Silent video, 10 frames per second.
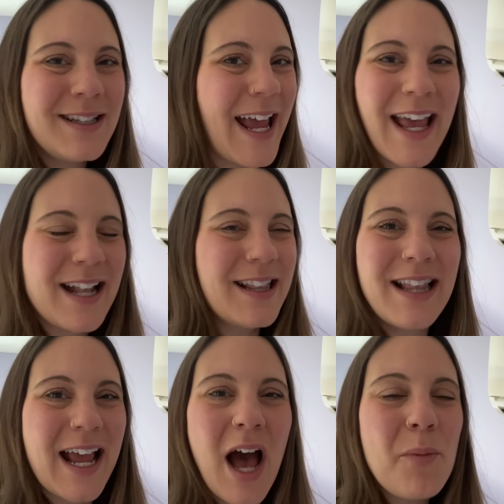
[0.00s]
They
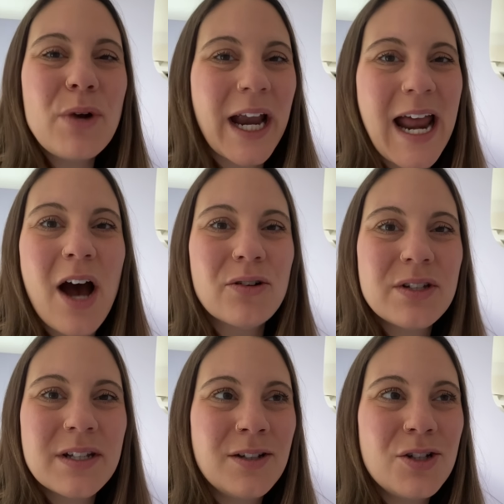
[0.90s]
come right
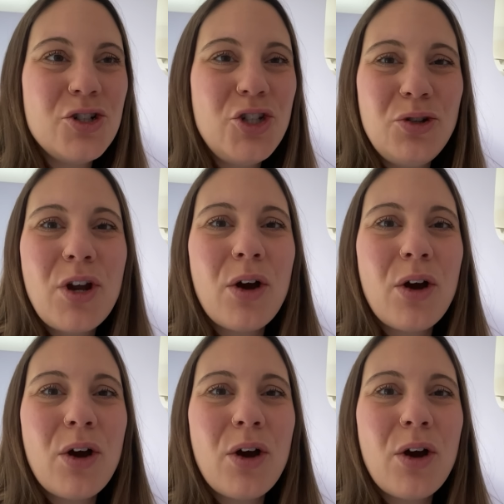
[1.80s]
out. Do you